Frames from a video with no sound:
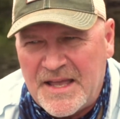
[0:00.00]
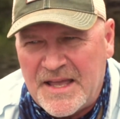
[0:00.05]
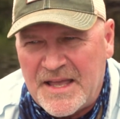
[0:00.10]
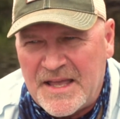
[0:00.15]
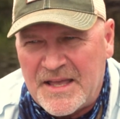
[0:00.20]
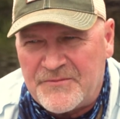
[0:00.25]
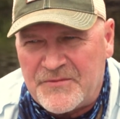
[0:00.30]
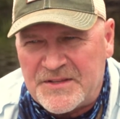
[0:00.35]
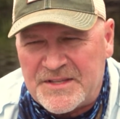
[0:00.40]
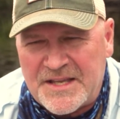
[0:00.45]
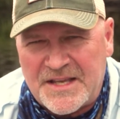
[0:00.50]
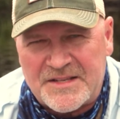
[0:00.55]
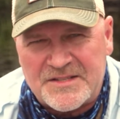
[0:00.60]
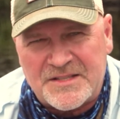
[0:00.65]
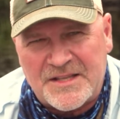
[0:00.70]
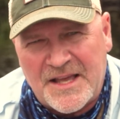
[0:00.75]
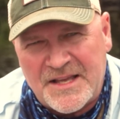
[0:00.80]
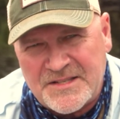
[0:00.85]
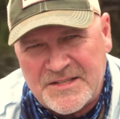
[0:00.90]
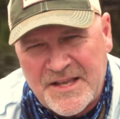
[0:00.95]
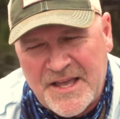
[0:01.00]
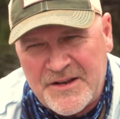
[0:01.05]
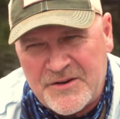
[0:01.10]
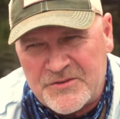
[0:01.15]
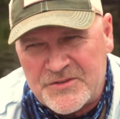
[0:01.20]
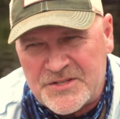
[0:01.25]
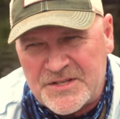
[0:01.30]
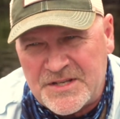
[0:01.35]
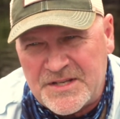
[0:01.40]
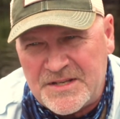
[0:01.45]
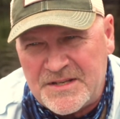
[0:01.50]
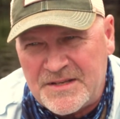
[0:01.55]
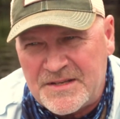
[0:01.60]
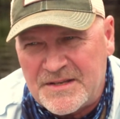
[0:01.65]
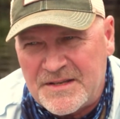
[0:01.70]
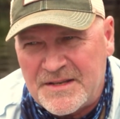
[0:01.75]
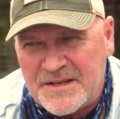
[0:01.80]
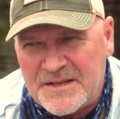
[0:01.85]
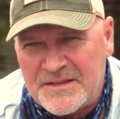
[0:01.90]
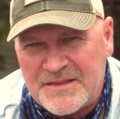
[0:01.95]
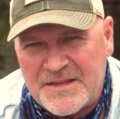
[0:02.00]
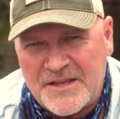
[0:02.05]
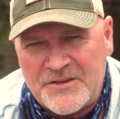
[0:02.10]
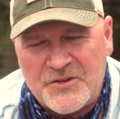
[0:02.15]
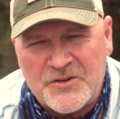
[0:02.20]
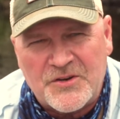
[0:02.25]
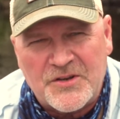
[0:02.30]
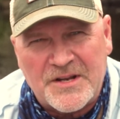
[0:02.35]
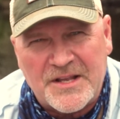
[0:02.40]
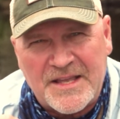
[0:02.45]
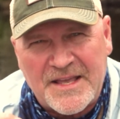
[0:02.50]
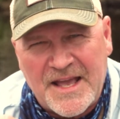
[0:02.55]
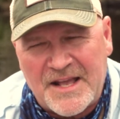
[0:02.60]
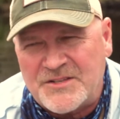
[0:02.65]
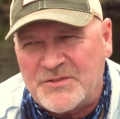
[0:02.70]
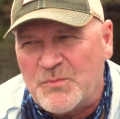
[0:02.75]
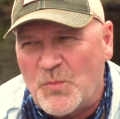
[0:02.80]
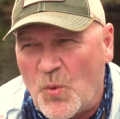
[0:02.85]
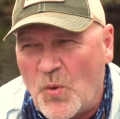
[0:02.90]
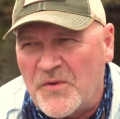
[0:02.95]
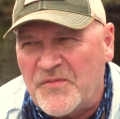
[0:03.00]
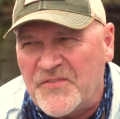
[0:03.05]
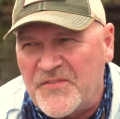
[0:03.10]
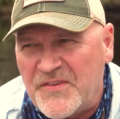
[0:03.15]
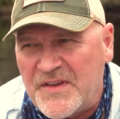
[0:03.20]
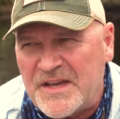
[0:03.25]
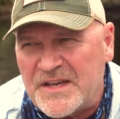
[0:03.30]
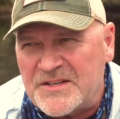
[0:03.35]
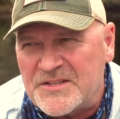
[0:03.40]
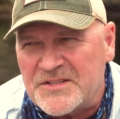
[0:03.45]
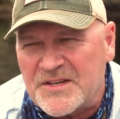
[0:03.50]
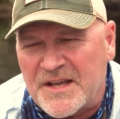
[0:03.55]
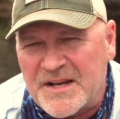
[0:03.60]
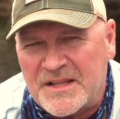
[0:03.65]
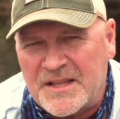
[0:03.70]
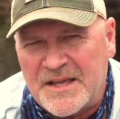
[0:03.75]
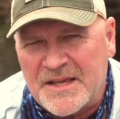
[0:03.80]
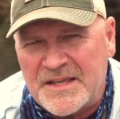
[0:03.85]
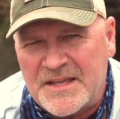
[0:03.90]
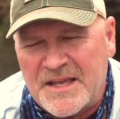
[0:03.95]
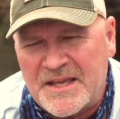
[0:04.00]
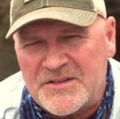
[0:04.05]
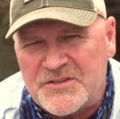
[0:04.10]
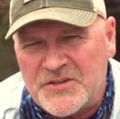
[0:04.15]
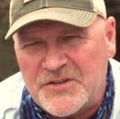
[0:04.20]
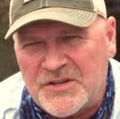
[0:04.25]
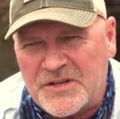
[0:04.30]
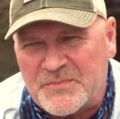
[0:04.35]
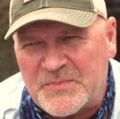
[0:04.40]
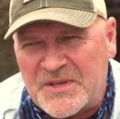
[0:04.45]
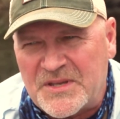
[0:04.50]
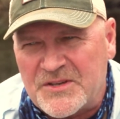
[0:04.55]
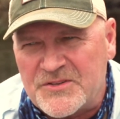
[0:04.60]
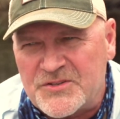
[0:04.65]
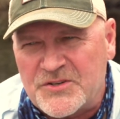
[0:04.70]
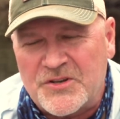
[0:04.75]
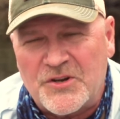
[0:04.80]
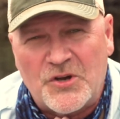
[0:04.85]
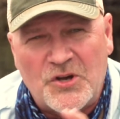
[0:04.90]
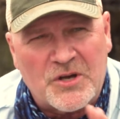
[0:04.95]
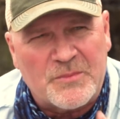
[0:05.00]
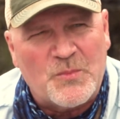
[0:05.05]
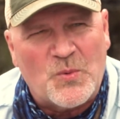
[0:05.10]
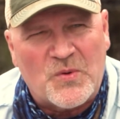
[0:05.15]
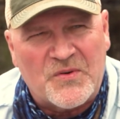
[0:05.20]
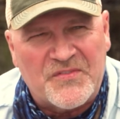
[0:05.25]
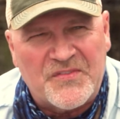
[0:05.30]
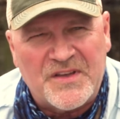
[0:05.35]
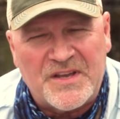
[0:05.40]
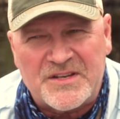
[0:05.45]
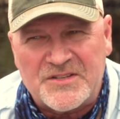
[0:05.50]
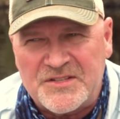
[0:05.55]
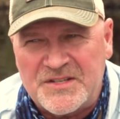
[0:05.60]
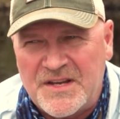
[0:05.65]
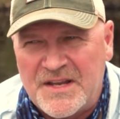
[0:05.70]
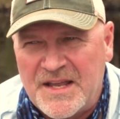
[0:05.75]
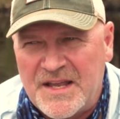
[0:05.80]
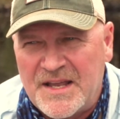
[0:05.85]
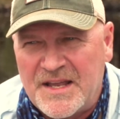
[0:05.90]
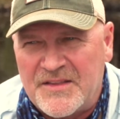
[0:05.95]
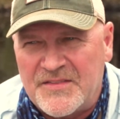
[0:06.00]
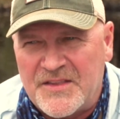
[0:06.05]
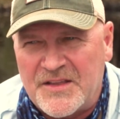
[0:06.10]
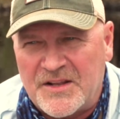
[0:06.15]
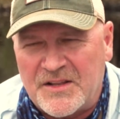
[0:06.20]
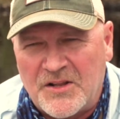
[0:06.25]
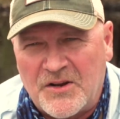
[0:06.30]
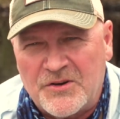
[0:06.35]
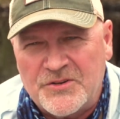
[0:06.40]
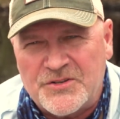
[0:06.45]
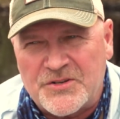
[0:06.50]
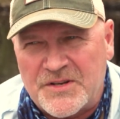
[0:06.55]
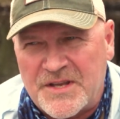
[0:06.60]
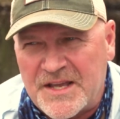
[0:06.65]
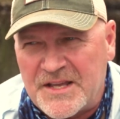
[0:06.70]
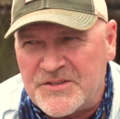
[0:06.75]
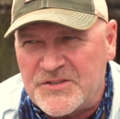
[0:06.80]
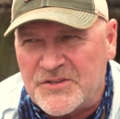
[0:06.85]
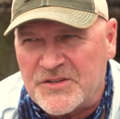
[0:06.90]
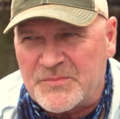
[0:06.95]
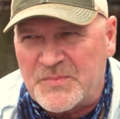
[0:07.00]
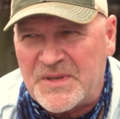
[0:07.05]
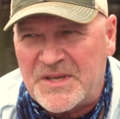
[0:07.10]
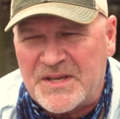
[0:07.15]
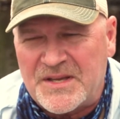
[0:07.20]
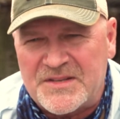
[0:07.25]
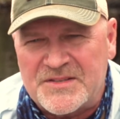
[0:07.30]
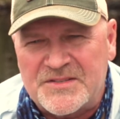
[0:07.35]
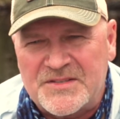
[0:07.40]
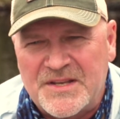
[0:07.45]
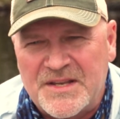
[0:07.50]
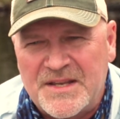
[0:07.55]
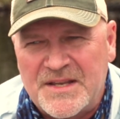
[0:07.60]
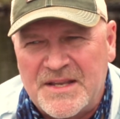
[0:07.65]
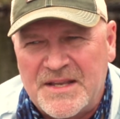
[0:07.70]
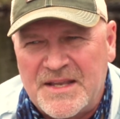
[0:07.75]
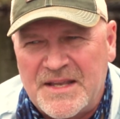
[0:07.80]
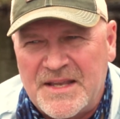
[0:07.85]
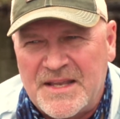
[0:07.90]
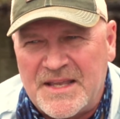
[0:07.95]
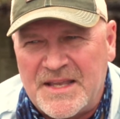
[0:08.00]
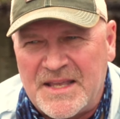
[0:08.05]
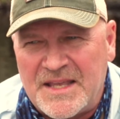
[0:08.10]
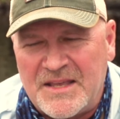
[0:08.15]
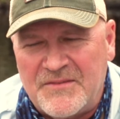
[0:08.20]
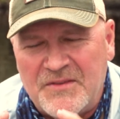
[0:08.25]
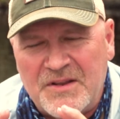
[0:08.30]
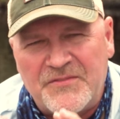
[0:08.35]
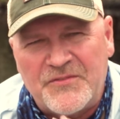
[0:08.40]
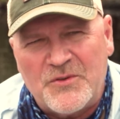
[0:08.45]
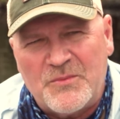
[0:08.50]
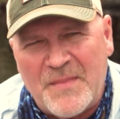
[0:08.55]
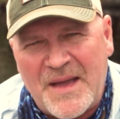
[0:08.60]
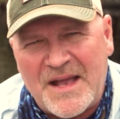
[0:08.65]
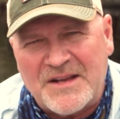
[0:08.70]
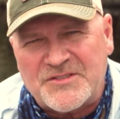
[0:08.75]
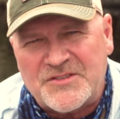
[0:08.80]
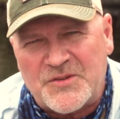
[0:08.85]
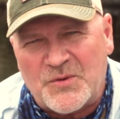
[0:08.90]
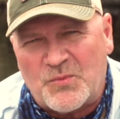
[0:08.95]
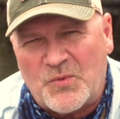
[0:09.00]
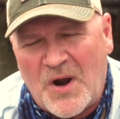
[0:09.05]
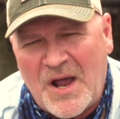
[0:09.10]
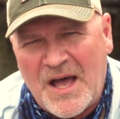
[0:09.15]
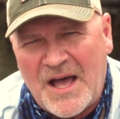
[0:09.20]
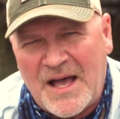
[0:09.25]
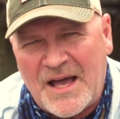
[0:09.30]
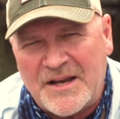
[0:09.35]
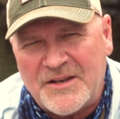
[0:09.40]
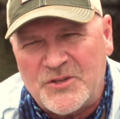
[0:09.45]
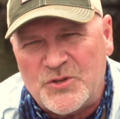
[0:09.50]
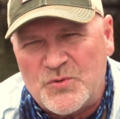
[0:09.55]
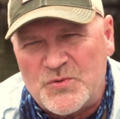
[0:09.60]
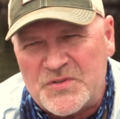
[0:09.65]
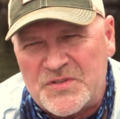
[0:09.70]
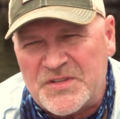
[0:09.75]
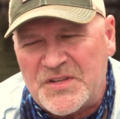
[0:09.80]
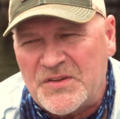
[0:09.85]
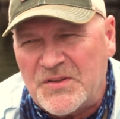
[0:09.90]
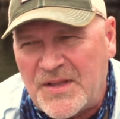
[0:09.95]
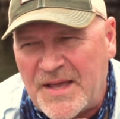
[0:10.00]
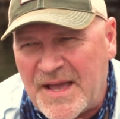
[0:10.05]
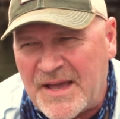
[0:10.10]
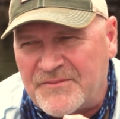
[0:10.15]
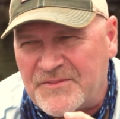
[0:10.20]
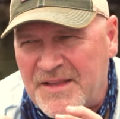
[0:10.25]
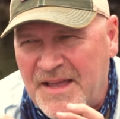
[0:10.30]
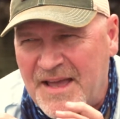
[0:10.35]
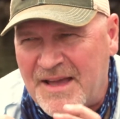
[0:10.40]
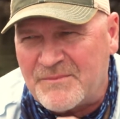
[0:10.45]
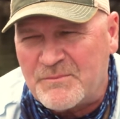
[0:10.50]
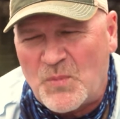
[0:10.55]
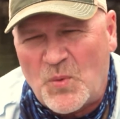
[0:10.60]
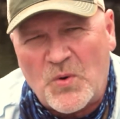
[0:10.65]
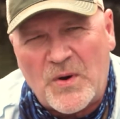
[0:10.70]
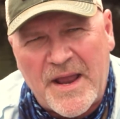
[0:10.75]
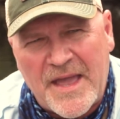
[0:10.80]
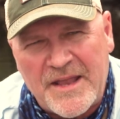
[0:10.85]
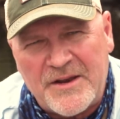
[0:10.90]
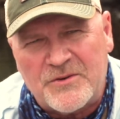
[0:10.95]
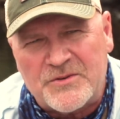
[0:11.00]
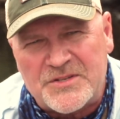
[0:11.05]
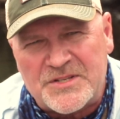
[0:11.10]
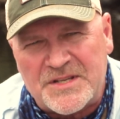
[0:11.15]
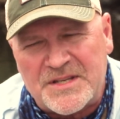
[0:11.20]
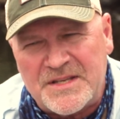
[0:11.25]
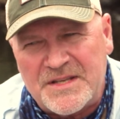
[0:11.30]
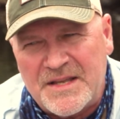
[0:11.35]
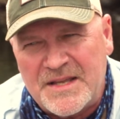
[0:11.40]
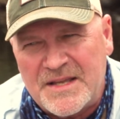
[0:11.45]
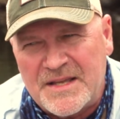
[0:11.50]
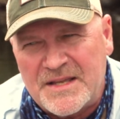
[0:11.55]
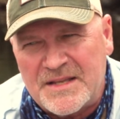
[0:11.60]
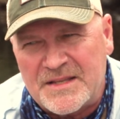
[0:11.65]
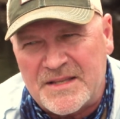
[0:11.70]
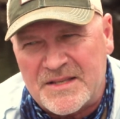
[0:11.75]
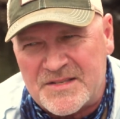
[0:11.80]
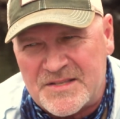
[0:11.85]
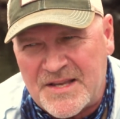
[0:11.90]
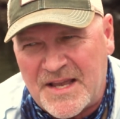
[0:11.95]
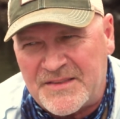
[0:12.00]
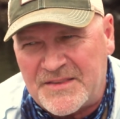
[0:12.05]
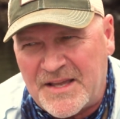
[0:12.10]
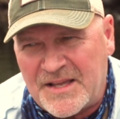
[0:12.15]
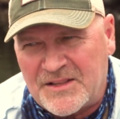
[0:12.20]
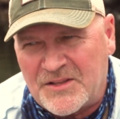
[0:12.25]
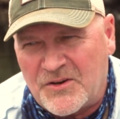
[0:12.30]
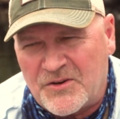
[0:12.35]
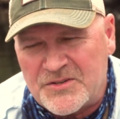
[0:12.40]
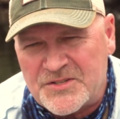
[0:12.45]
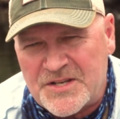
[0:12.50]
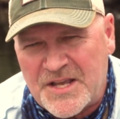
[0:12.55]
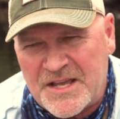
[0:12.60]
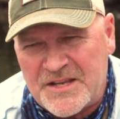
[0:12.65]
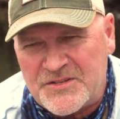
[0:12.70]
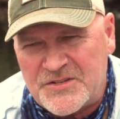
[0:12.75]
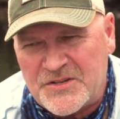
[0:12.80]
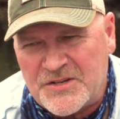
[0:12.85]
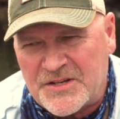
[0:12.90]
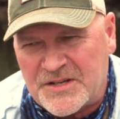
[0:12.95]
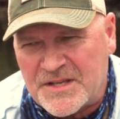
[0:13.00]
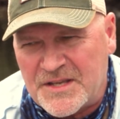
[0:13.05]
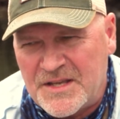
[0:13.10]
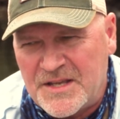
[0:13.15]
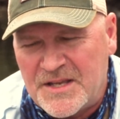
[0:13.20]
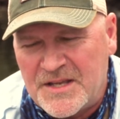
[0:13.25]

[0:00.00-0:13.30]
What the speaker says: If it takes less energy, then you're going to catch more fish on a light gauge hook because you're going to hook more fish than a larger gauge hook because even if you match the rod, you still have to have more energy to set that large gauge hook.